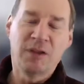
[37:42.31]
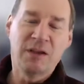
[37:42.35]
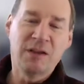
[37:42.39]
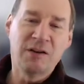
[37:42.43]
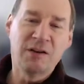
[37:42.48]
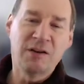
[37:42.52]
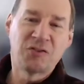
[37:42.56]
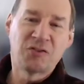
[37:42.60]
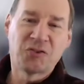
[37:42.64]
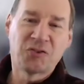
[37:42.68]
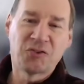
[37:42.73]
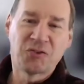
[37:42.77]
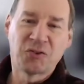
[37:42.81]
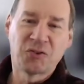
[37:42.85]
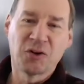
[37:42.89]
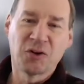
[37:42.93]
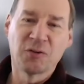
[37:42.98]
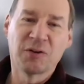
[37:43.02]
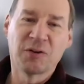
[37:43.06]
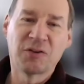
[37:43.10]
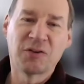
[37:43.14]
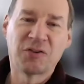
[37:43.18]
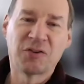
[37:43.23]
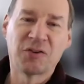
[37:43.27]
Each
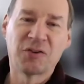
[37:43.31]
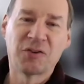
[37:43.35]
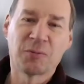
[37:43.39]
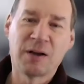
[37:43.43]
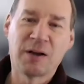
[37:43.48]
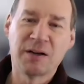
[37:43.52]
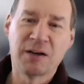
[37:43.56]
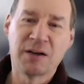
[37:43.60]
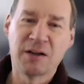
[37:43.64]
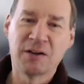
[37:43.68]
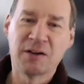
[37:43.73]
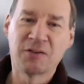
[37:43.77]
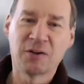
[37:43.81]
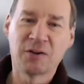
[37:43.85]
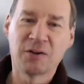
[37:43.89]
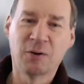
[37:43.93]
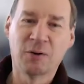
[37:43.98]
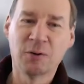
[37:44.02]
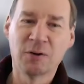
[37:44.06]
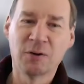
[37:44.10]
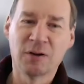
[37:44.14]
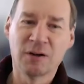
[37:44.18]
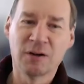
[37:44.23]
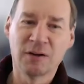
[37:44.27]
service is writing its
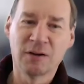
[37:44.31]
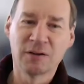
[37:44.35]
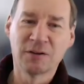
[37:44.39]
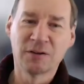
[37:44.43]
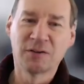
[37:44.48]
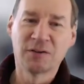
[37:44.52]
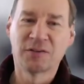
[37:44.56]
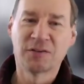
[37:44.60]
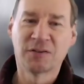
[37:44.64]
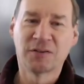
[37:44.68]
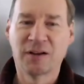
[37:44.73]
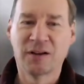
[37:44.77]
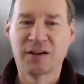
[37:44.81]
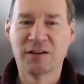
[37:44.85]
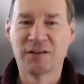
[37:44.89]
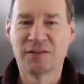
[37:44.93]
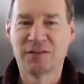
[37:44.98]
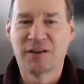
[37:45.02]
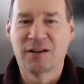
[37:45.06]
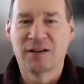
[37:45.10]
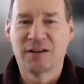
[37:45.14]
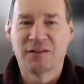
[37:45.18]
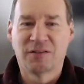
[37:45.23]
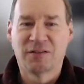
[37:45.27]
own logs.
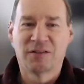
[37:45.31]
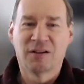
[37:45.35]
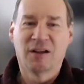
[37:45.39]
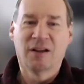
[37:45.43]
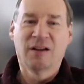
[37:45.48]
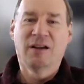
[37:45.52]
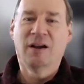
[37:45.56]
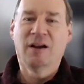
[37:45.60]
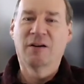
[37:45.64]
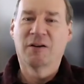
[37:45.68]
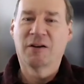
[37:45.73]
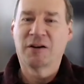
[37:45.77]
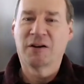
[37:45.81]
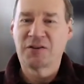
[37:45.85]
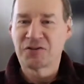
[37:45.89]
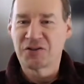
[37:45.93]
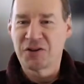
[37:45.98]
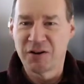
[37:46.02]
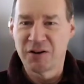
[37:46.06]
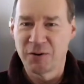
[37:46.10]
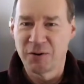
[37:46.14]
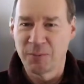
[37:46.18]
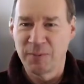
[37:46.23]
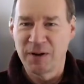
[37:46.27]
As Eric
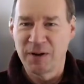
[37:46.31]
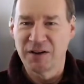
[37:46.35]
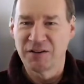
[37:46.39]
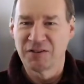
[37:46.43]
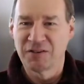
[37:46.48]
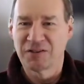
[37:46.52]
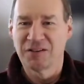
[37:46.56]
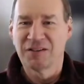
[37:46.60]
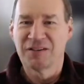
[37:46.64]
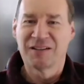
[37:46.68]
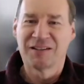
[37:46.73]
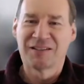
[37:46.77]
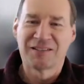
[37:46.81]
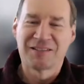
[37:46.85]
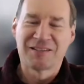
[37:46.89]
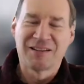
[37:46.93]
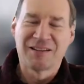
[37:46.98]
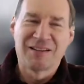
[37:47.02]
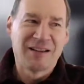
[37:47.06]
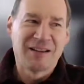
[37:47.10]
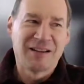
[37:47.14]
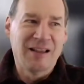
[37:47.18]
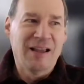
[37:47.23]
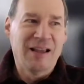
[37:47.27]
Tschetter mentioned, it's
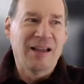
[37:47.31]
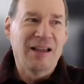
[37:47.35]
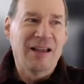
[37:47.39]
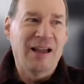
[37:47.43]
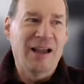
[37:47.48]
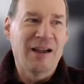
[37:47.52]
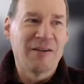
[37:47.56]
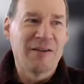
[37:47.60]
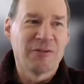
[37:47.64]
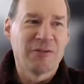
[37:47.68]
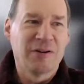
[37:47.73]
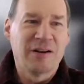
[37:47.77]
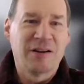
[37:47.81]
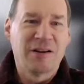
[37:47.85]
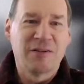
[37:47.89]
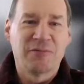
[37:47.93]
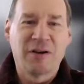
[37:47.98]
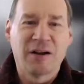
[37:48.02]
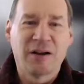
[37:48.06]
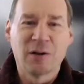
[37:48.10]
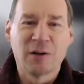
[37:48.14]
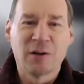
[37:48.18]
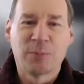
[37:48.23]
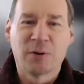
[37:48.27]
like every
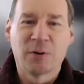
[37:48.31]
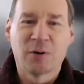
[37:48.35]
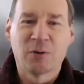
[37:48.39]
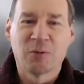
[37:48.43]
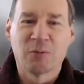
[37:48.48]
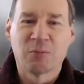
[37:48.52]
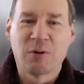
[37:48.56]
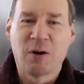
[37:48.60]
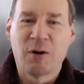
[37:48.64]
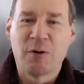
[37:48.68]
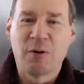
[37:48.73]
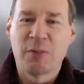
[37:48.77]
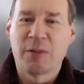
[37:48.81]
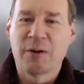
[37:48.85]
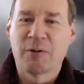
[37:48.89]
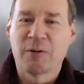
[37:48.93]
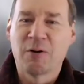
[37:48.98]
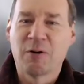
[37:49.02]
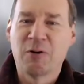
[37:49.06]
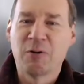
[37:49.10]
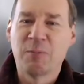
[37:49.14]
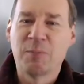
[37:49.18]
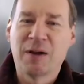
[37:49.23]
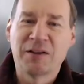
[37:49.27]
developer wrote
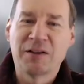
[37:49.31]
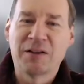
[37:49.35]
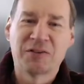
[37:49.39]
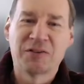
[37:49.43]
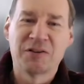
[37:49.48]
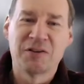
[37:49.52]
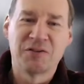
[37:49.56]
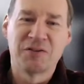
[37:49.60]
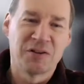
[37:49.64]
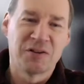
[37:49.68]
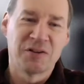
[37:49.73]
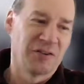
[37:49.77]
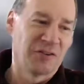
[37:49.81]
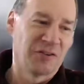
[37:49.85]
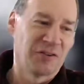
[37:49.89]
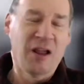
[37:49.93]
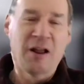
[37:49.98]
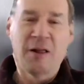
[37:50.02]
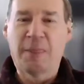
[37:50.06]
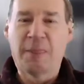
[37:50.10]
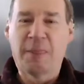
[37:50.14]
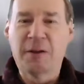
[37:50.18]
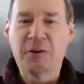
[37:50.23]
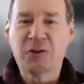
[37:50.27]
their own messages.
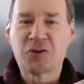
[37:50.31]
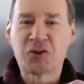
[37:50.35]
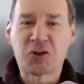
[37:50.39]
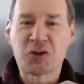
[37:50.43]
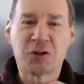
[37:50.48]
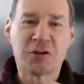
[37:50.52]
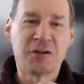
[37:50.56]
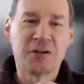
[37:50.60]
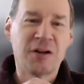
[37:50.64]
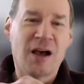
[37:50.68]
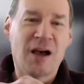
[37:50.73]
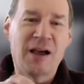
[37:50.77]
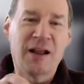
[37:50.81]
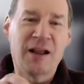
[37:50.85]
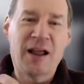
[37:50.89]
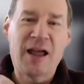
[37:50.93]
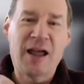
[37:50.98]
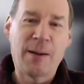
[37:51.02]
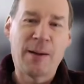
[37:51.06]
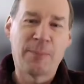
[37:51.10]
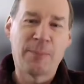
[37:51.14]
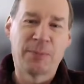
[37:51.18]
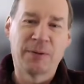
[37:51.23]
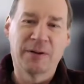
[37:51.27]
This should not
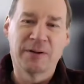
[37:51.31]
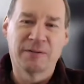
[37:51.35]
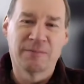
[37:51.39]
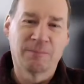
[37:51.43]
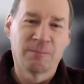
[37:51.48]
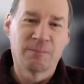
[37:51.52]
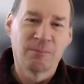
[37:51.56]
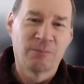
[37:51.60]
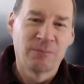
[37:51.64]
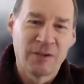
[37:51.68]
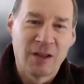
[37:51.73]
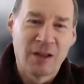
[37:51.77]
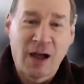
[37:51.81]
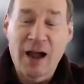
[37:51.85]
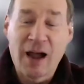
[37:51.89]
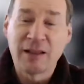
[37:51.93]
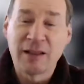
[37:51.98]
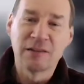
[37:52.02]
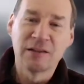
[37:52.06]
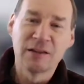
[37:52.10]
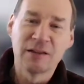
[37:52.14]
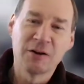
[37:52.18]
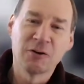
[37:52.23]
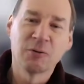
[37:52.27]
happen.
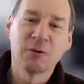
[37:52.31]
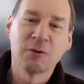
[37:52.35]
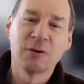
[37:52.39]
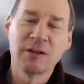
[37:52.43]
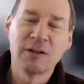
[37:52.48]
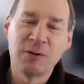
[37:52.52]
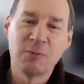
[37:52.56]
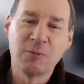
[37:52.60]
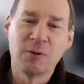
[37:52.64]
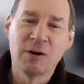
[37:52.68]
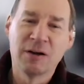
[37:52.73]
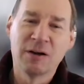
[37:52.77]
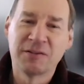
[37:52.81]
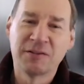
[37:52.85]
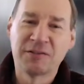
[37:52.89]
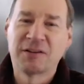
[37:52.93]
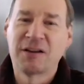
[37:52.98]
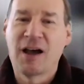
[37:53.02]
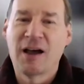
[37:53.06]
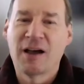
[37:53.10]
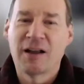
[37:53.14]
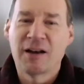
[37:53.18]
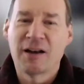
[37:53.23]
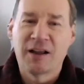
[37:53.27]
I literally once
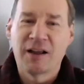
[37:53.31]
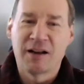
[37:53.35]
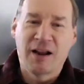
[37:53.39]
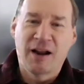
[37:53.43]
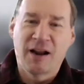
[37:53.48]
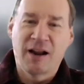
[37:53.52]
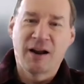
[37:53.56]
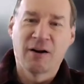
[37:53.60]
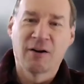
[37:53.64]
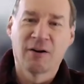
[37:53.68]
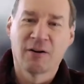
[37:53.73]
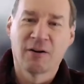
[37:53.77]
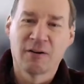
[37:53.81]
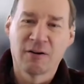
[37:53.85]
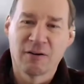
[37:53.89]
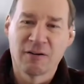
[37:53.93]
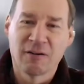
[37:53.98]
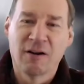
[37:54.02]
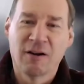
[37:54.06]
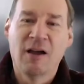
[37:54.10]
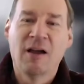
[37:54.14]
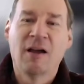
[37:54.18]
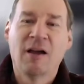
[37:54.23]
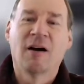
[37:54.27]
got an
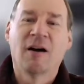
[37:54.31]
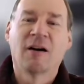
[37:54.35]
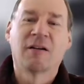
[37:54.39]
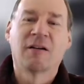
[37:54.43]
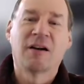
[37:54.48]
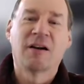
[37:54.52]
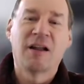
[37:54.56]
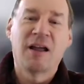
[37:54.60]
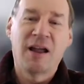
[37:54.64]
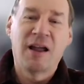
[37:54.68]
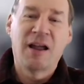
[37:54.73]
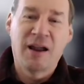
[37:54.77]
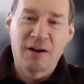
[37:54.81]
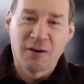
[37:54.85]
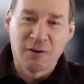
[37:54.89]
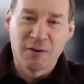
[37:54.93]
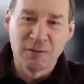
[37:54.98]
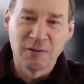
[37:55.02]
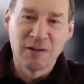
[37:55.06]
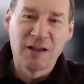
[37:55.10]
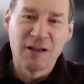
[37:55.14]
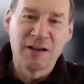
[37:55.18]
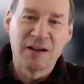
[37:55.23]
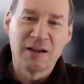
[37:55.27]
error on an
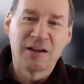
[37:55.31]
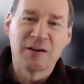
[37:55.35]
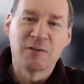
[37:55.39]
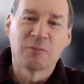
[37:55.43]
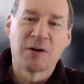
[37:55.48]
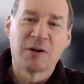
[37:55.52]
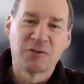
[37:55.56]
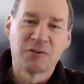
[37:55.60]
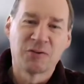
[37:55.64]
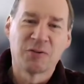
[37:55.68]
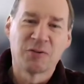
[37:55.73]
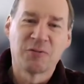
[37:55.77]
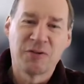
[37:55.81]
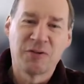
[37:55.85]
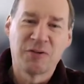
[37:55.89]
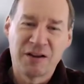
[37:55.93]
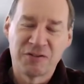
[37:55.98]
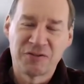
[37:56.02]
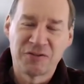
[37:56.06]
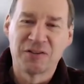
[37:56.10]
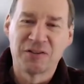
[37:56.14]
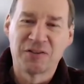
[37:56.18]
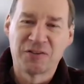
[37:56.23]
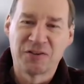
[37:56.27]
airline
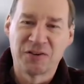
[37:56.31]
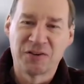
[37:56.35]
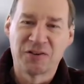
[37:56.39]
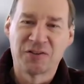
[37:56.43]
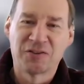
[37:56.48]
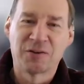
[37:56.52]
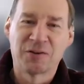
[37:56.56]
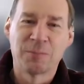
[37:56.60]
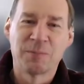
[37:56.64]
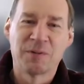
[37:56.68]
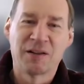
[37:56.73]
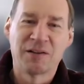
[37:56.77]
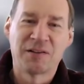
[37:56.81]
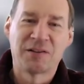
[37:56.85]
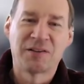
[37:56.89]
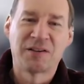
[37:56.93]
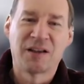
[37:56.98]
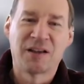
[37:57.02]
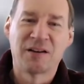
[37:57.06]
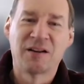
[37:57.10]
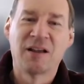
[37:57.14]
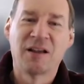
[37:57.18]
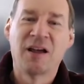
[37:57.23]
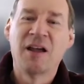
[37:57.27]
reservation system that
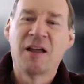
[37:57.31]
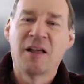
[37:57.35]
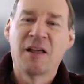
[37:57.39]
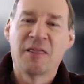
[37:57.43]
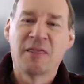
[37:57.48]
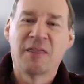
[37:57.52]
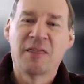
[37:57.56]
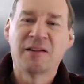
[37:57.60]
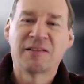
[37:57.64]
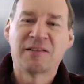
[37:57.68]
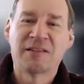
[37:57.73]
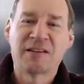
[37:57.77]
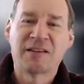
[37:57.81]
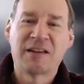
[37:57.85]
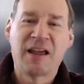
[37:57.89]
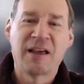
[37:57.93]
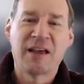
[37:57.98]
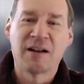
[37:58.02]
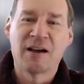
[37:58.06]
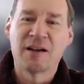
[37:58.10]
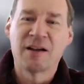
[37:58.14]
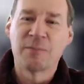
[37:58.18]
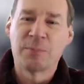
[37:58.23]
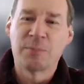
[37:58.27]
said, this
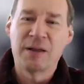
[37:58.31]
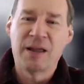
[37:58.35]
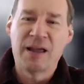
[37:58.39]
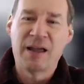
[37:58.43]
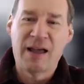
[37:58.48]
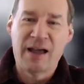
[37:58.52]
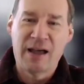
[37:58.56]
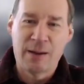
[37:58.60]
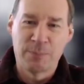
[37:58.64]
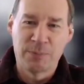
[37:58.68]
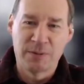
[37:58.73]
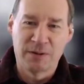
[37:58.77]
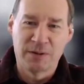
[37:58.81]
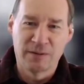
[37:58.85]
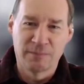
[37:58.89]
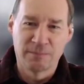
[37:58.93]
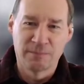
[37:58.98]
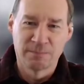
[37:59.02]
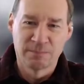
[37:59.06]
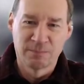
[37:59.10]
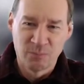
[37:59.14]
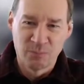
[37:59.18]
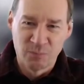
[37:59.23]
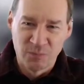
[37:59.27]
cannot be happen.
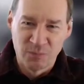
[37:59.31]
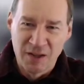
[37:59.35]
